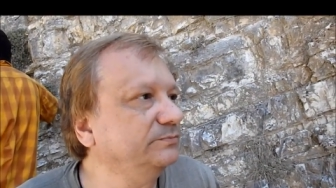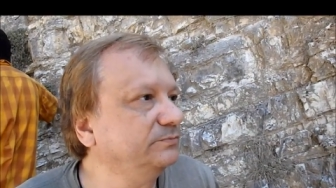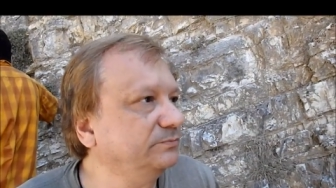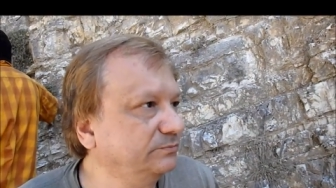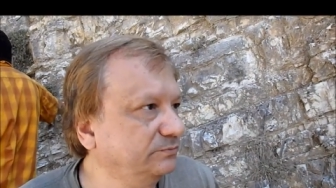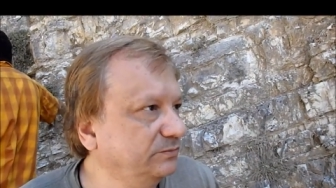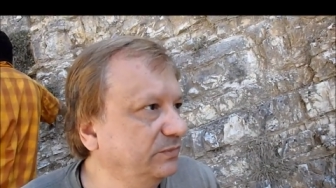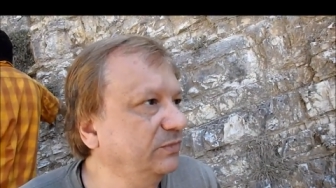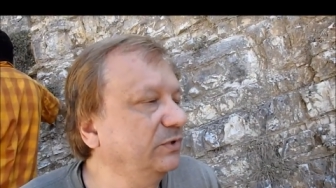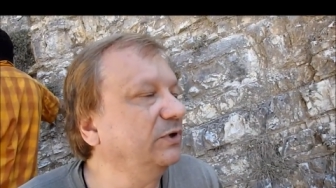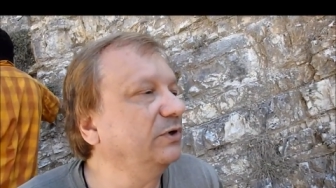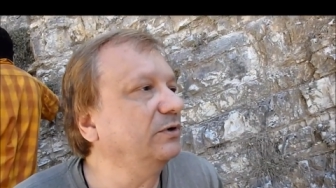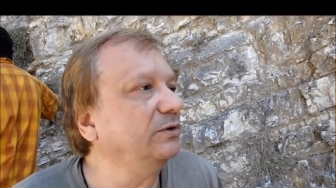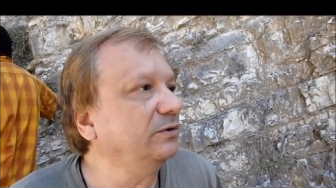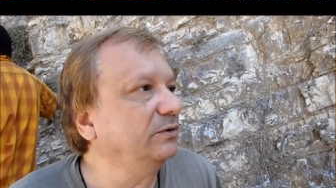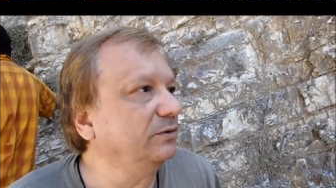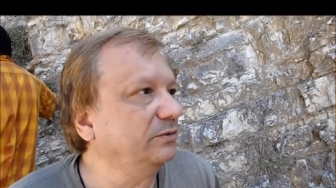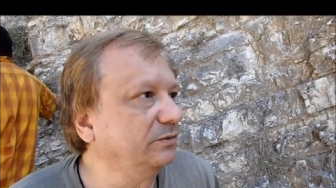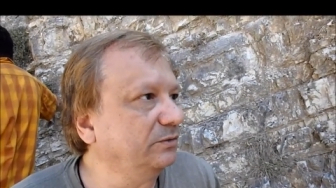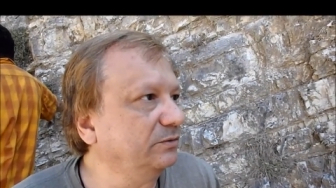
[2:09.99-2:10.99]
changes
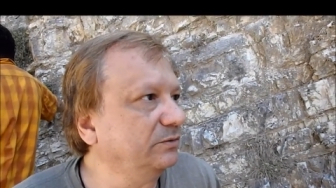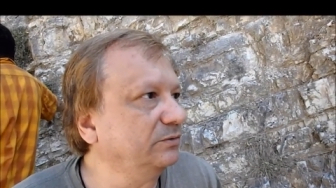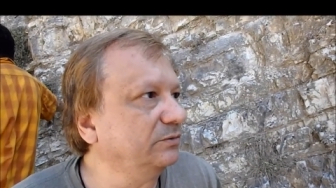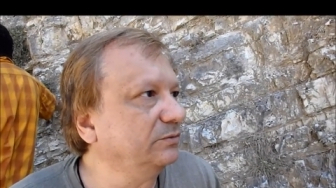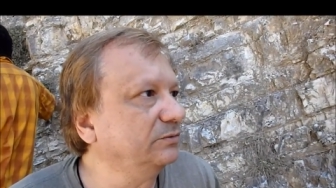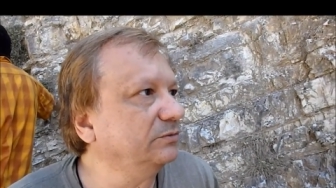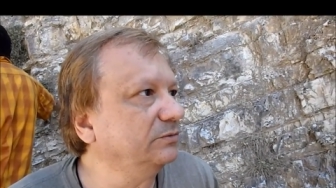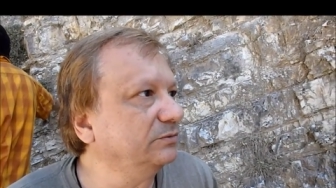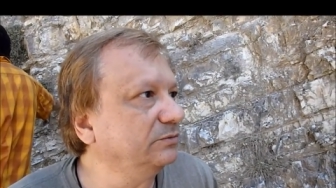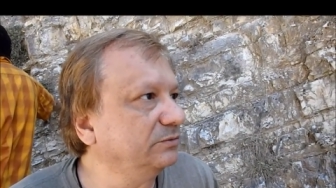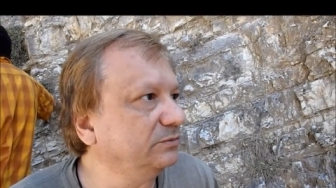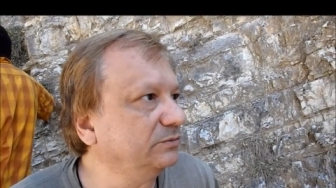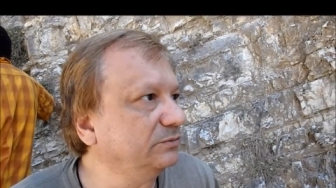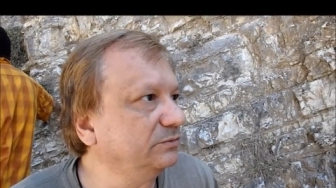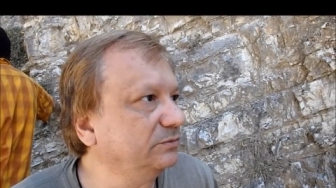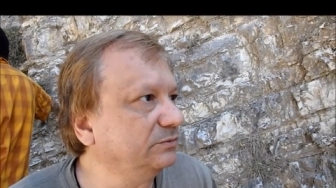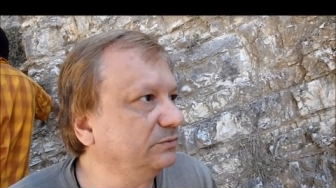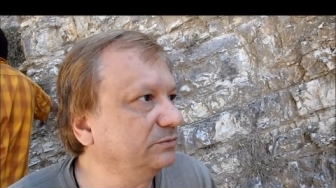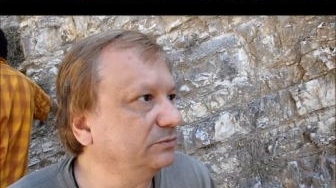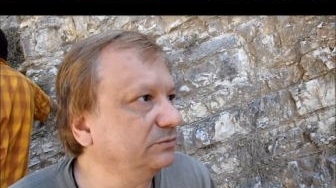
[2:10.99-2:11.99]
enough to
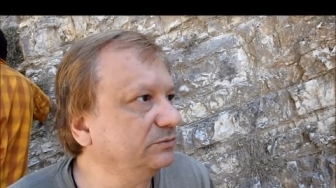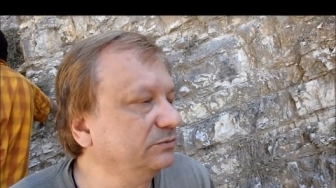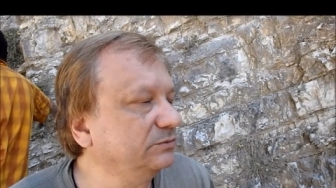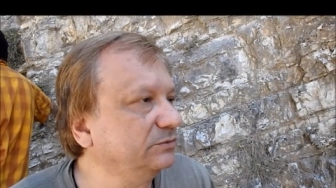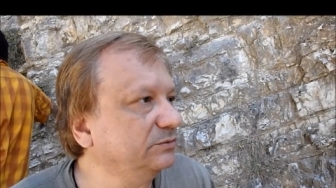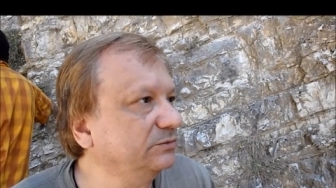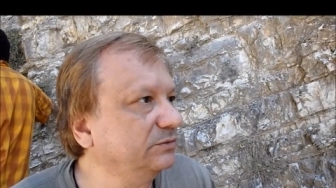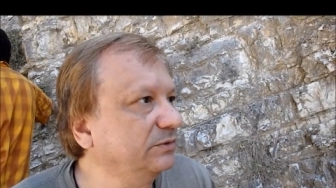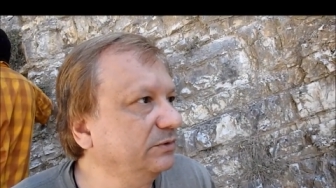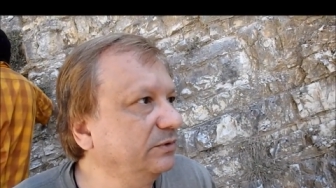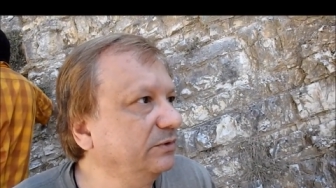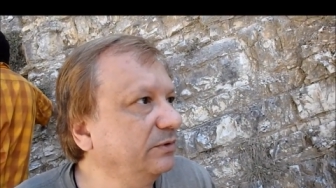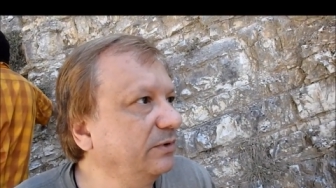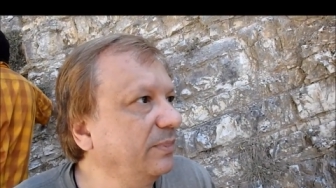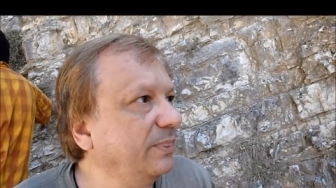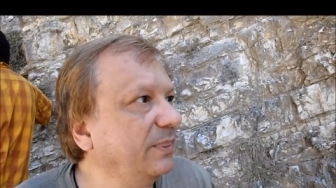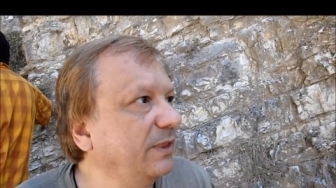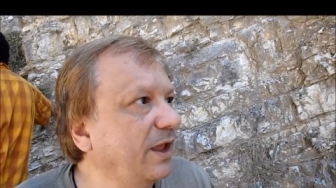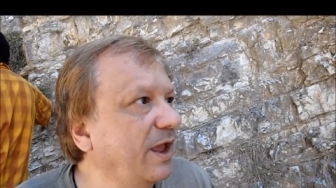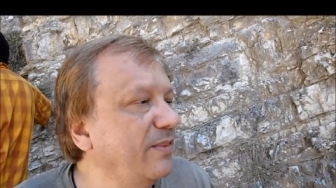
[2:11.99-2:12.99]
affect extinction.